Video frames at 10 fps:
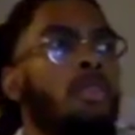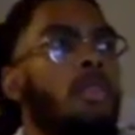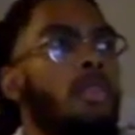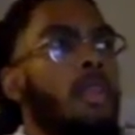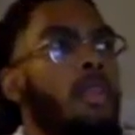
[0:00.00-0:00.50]

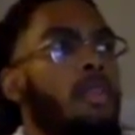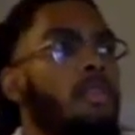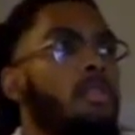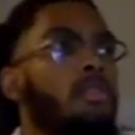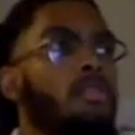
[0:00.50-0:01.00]
the thing
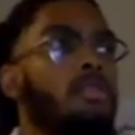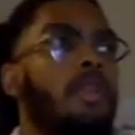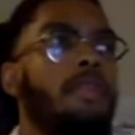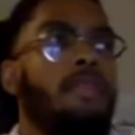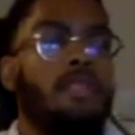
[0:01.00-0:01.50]
is,
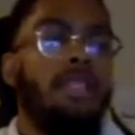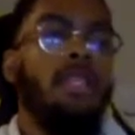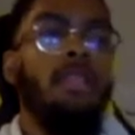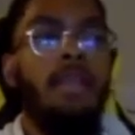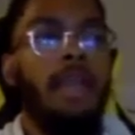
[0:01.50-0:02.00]
you have to
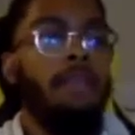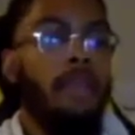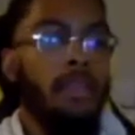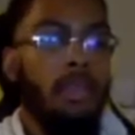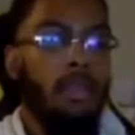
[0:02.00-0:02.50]
see
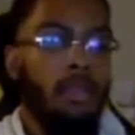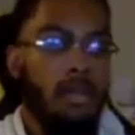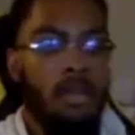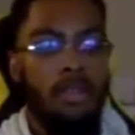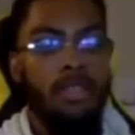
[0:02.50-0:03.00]
life, I think,
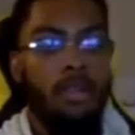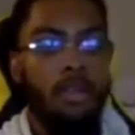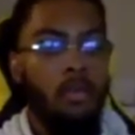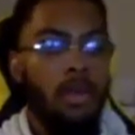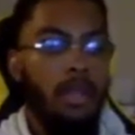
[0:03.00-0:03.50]
a
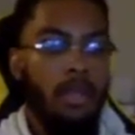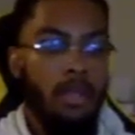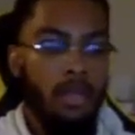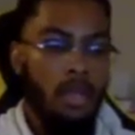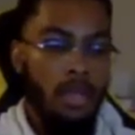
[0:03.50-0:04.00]
certain way.
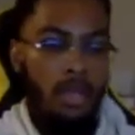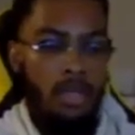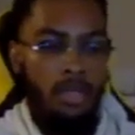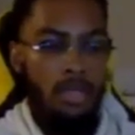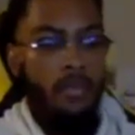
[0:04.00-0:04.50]

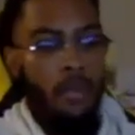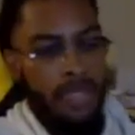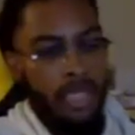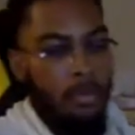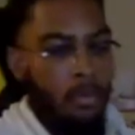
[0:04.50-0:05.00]
So, for
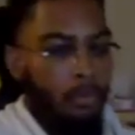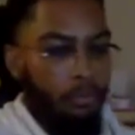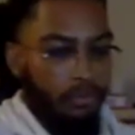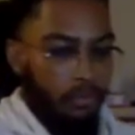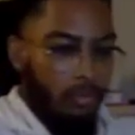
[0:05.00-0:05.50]
example,
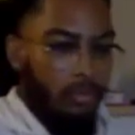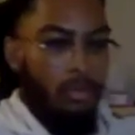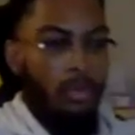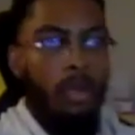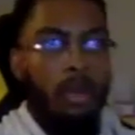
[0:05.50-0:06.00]

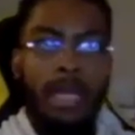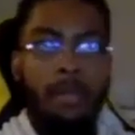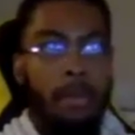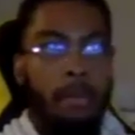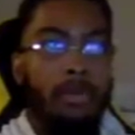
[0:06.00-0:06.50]
a
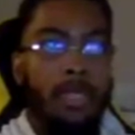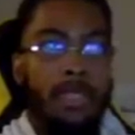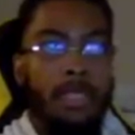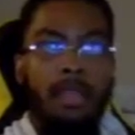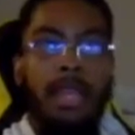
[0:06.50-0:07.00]
lot of people
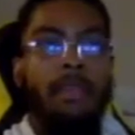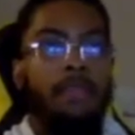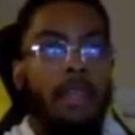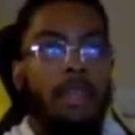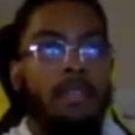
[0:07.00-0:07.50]
they see life
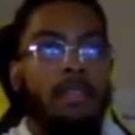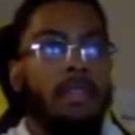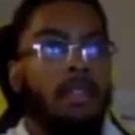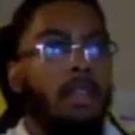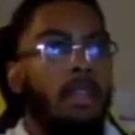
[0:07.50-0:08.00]

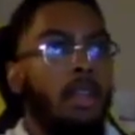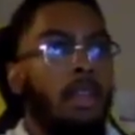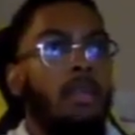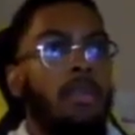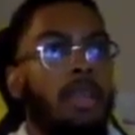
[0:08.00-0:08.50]
as
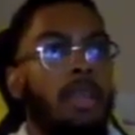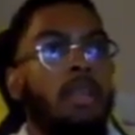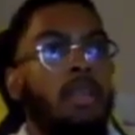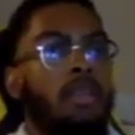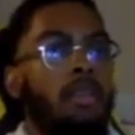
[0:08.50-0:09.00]
okay,
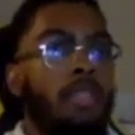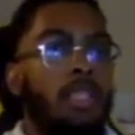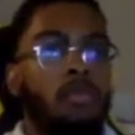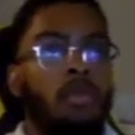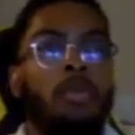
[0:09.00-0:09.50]
this
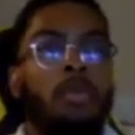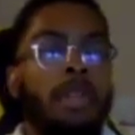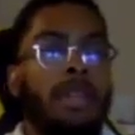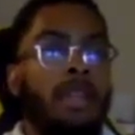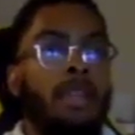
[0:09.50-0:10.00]
is one more
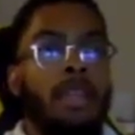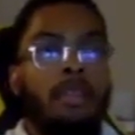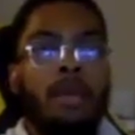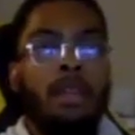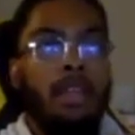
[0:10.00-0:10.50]
day
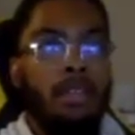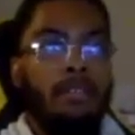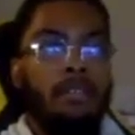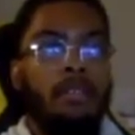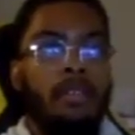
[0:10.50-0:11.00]
in my
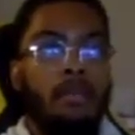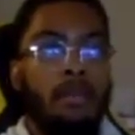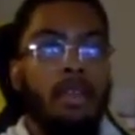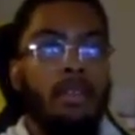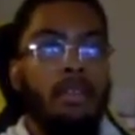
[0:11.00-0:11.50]
life,
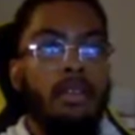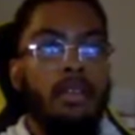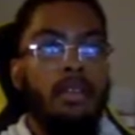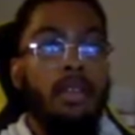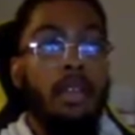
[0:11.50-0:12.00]
right?
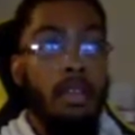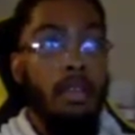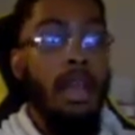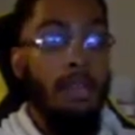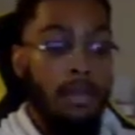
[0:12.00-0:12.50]

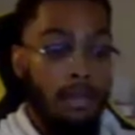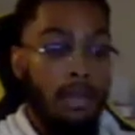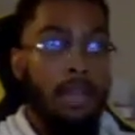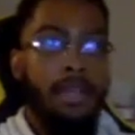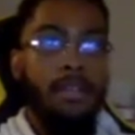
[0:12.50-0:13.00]
And I
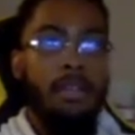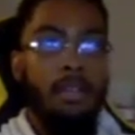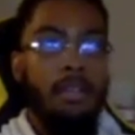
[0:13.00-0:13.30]
think there